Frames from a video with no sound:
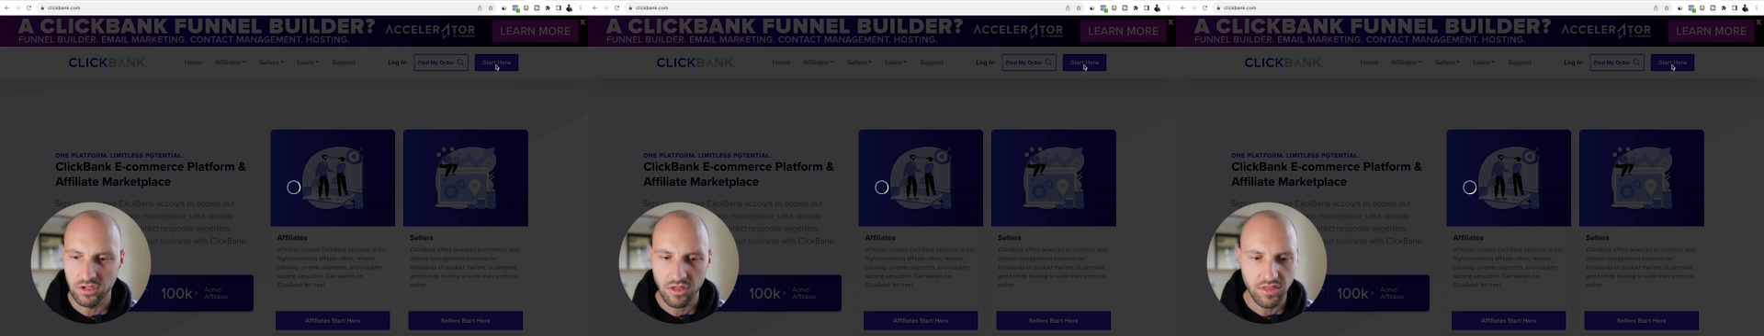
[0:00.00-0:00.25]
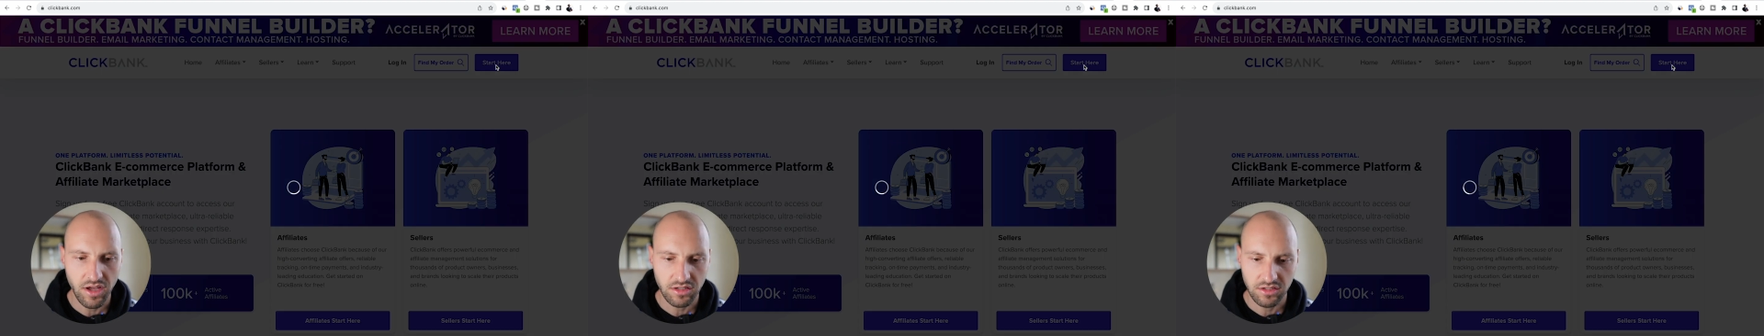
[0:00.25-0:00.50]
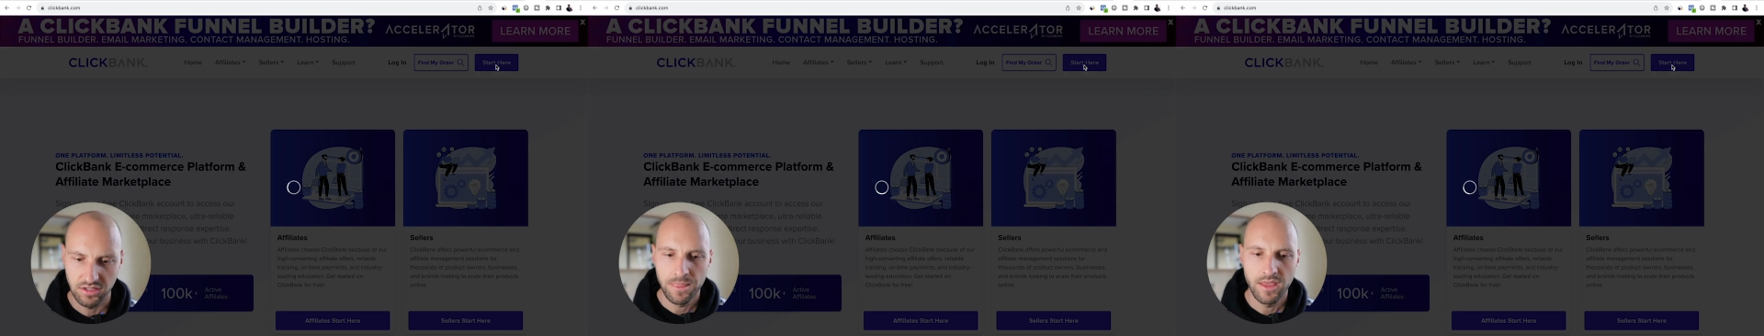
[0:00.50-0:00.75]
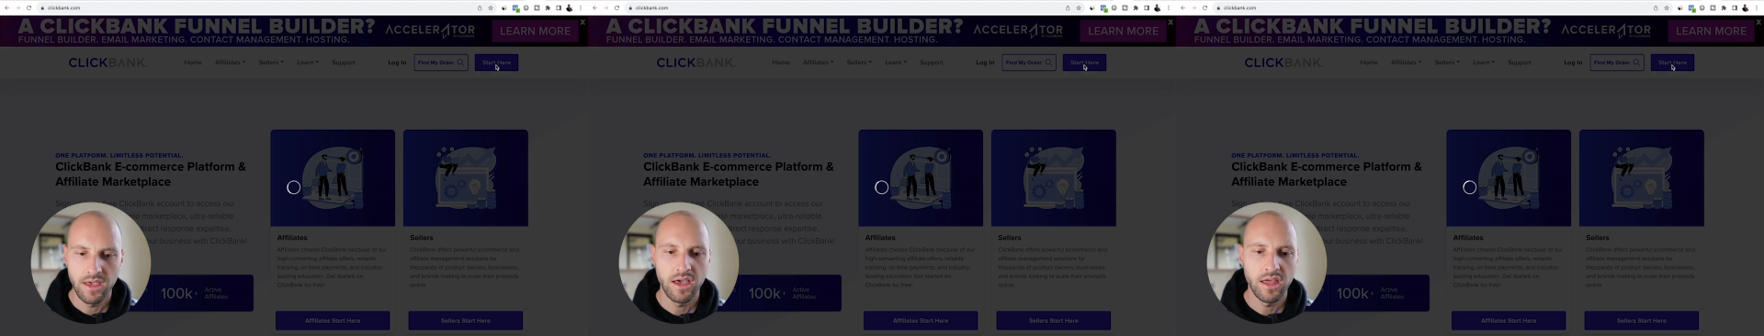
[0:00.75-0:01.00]
start
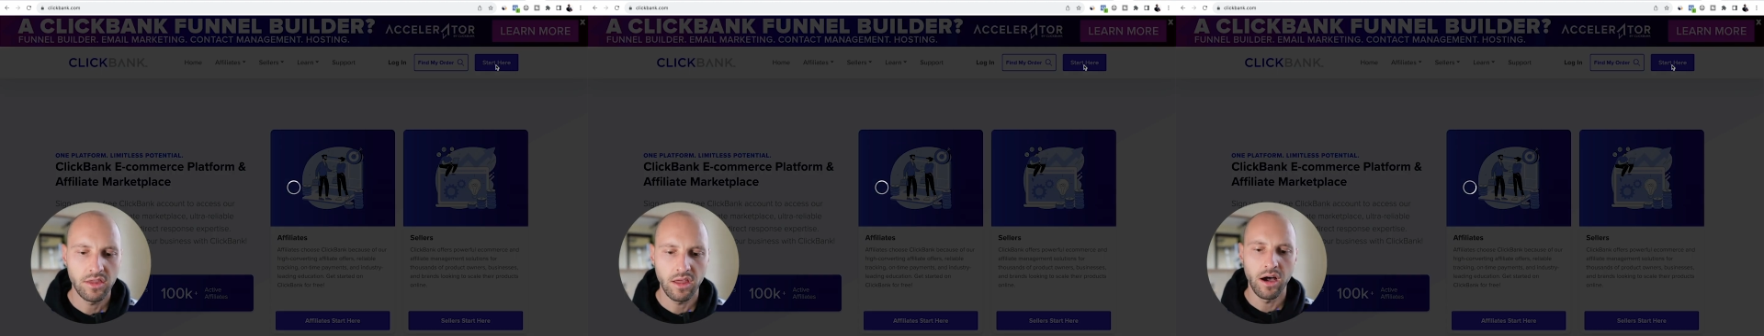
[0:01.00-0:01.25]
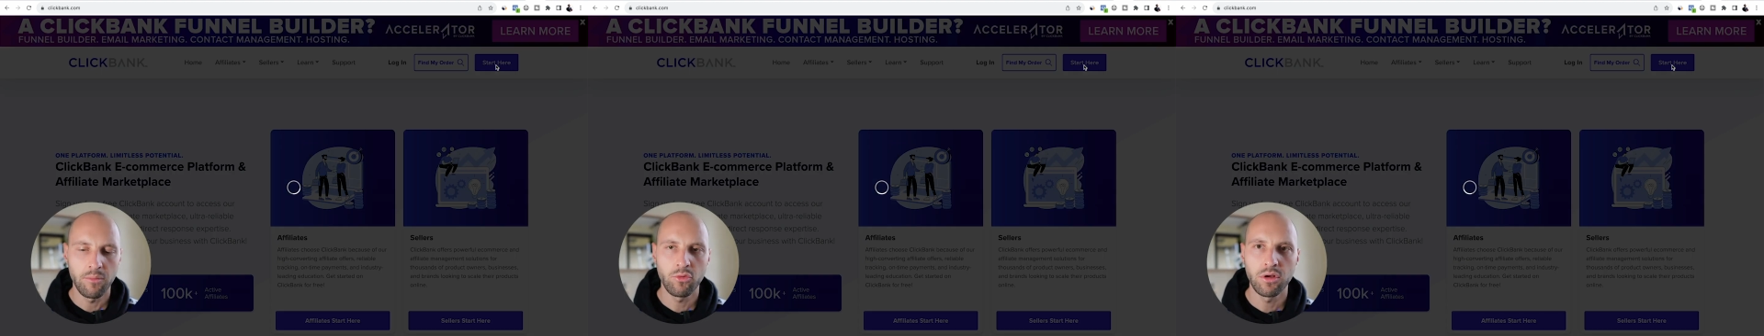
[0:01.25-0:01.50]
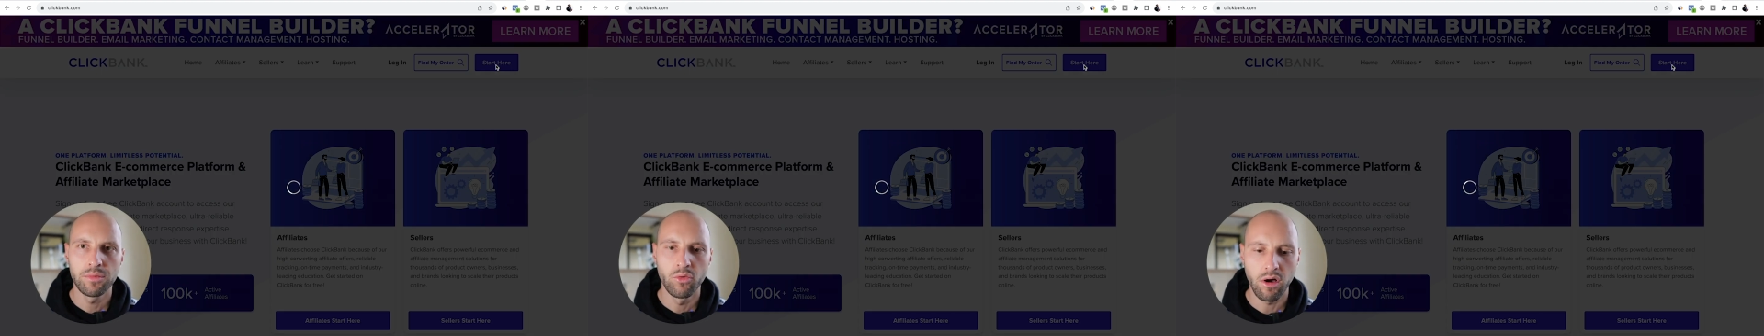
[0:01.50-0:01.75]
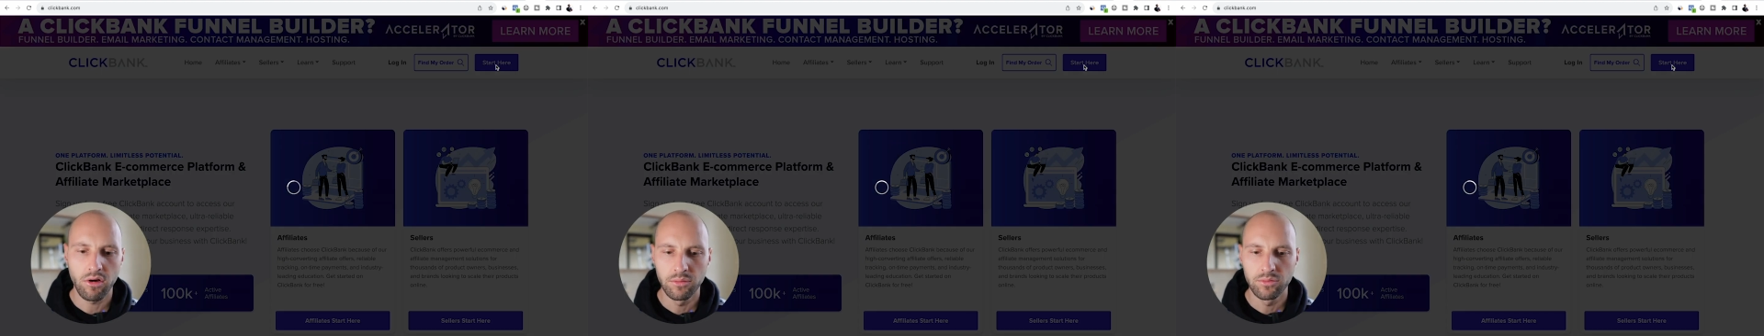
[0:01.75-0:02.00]
and I'm gonna be
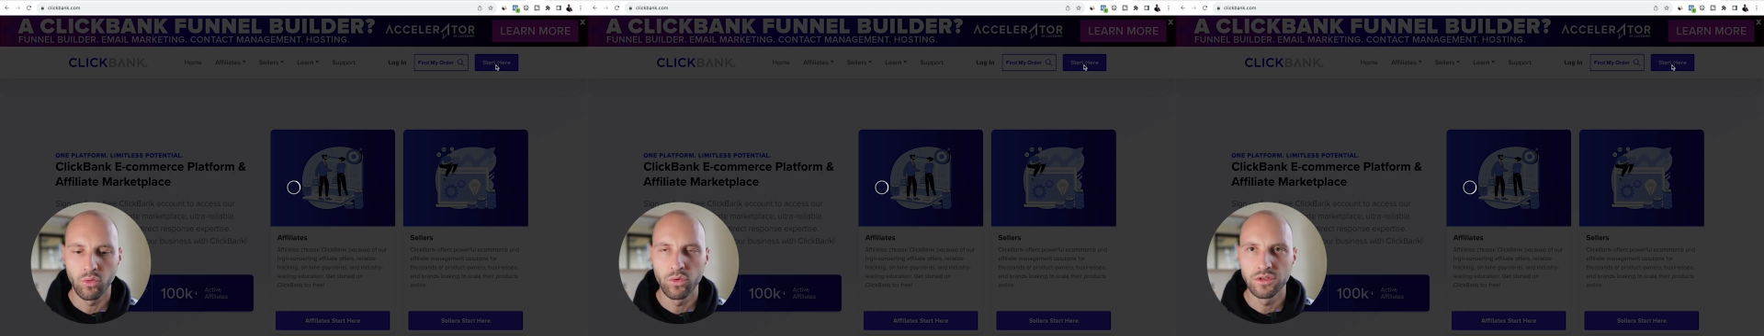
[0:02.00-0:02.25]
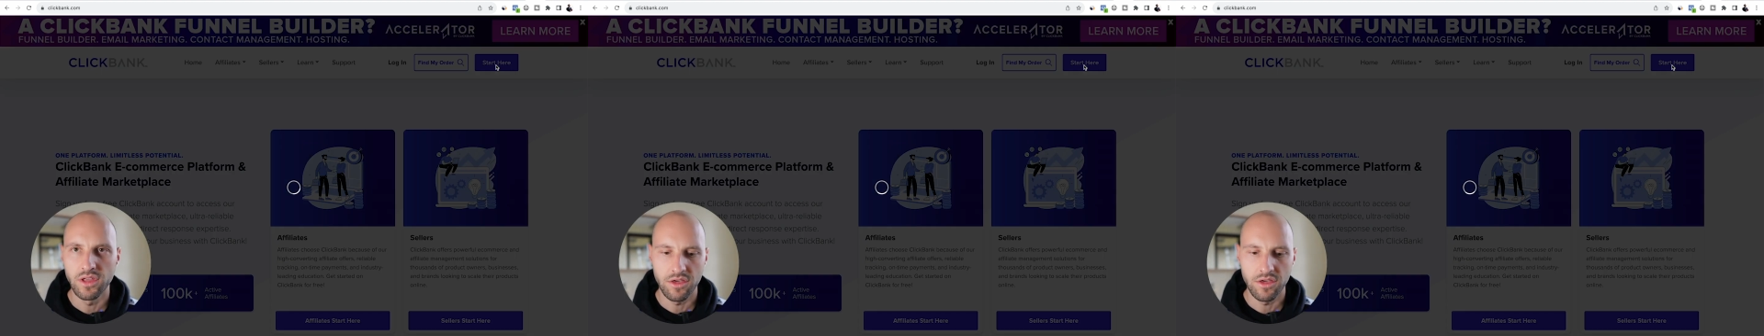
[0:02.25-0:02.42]
welcomed with a